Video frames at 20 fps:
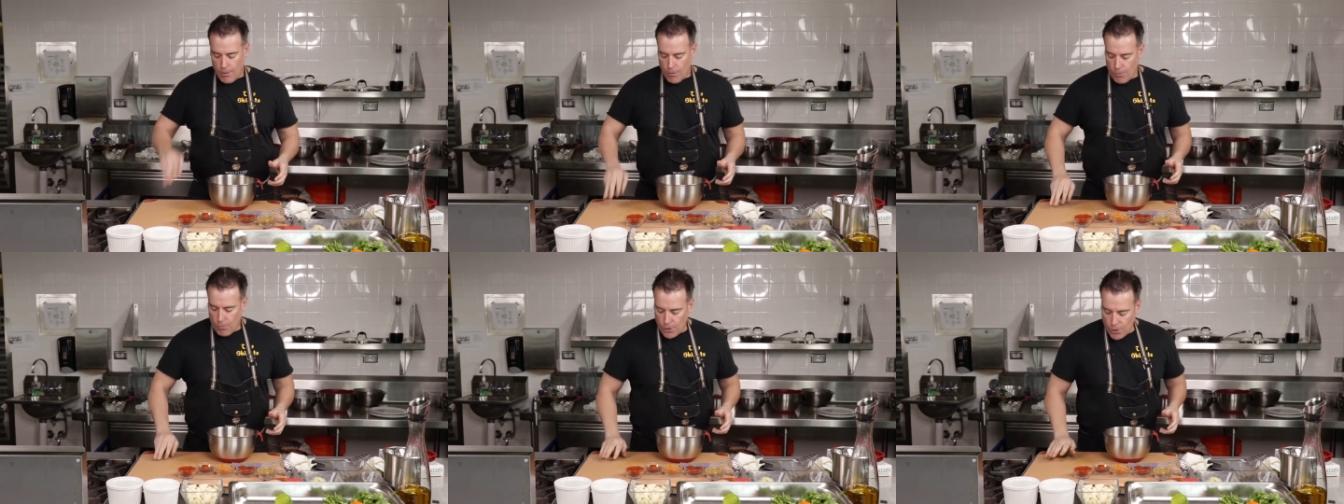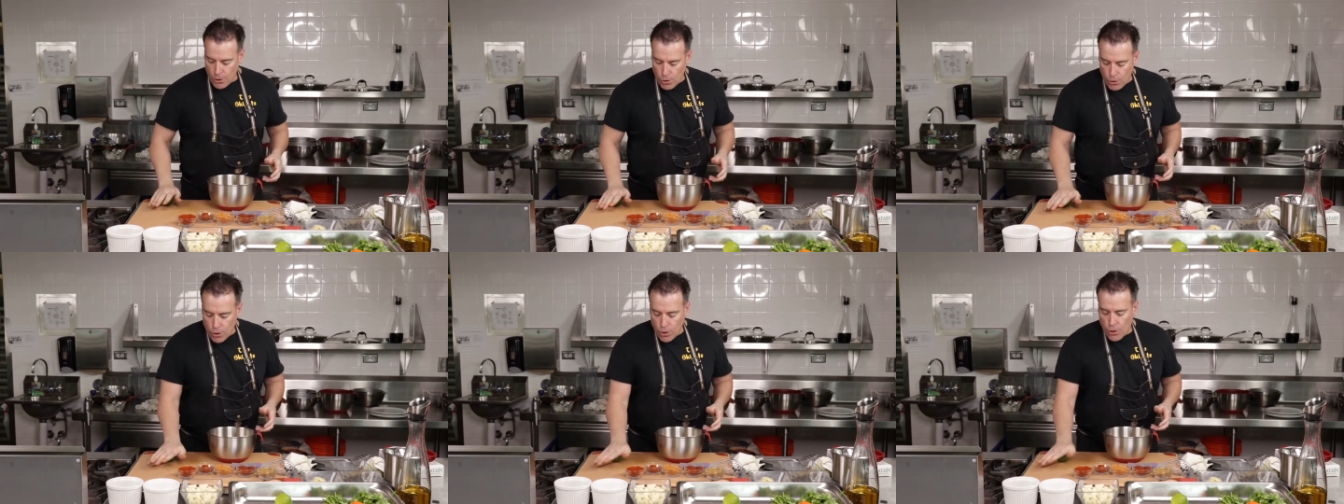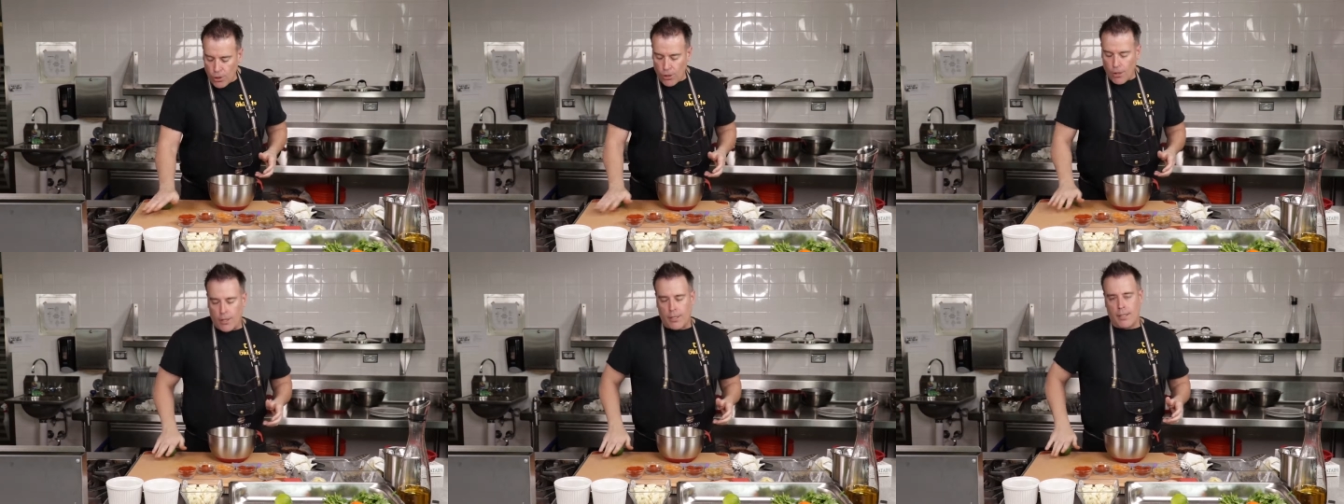When you
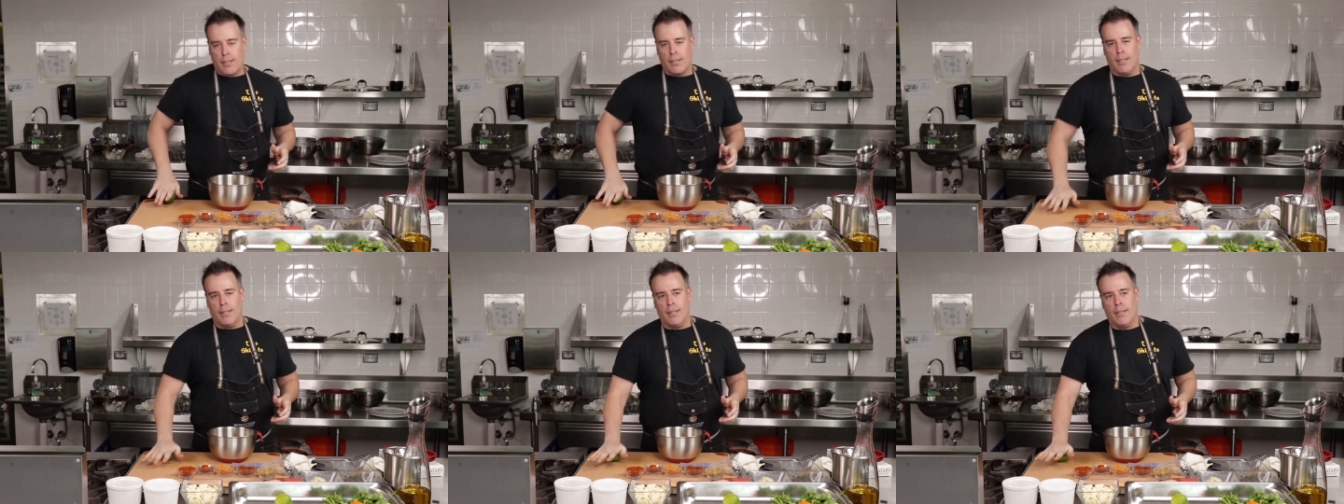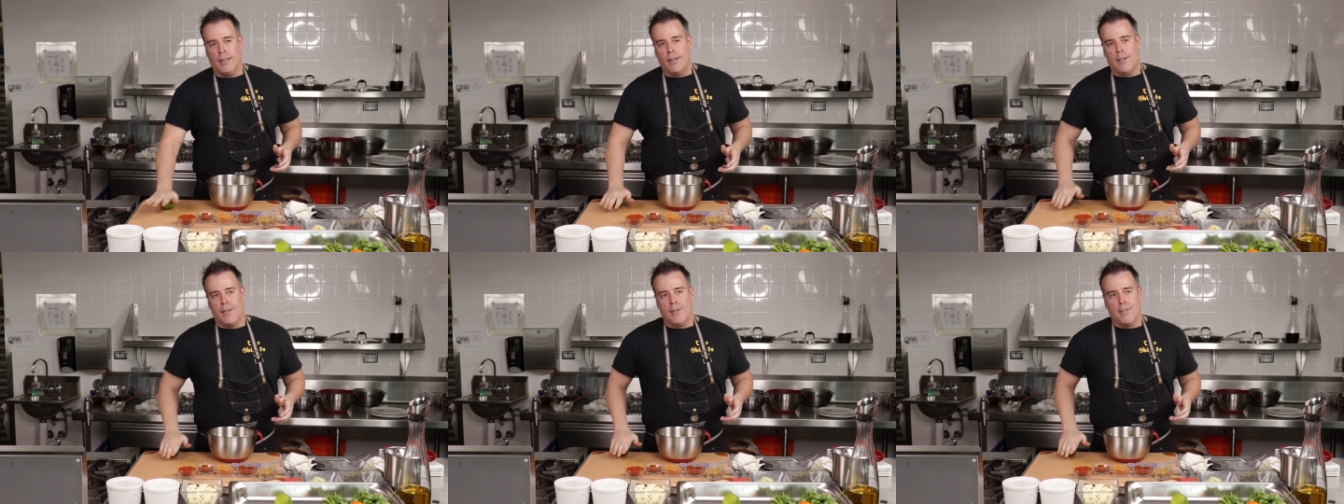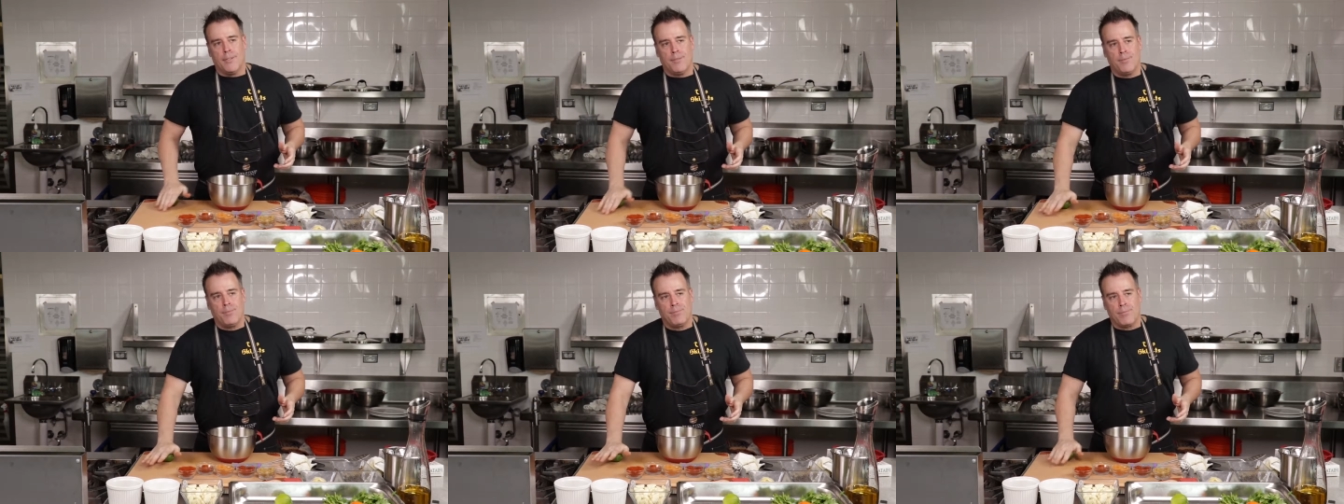cook,
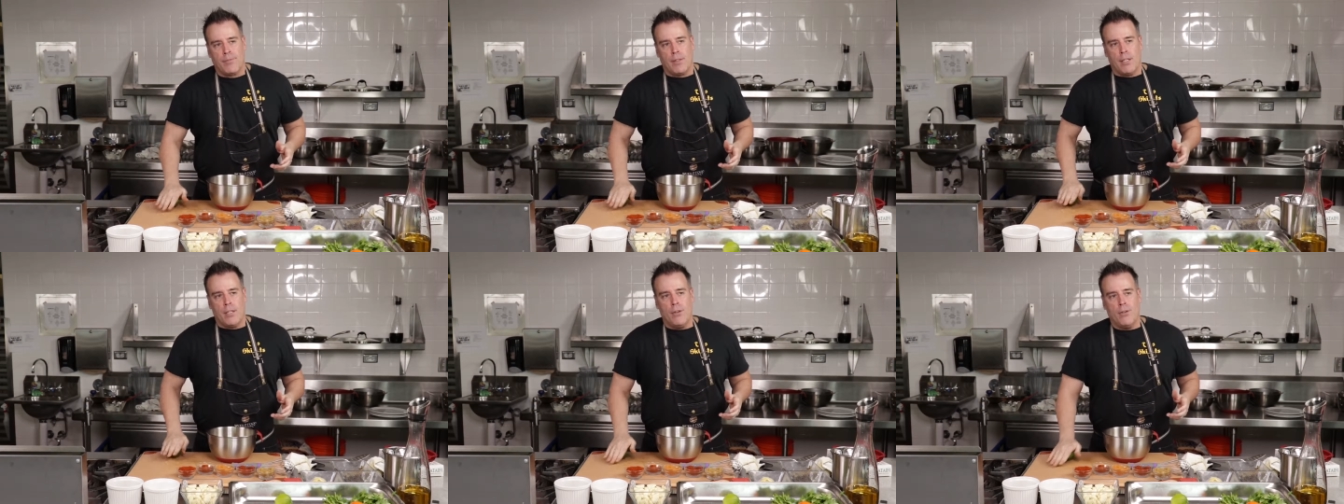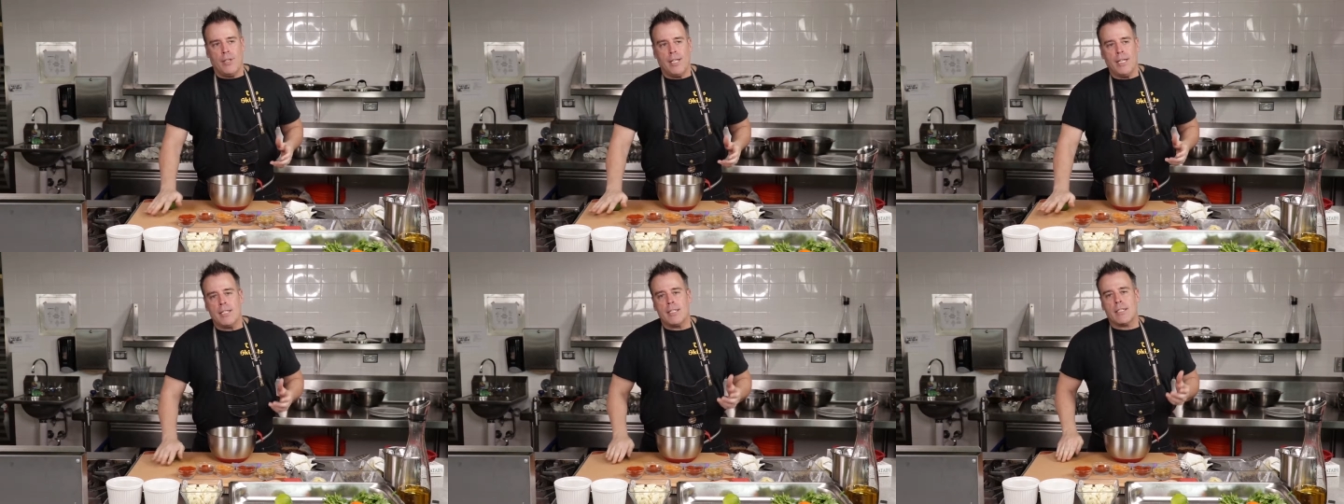you need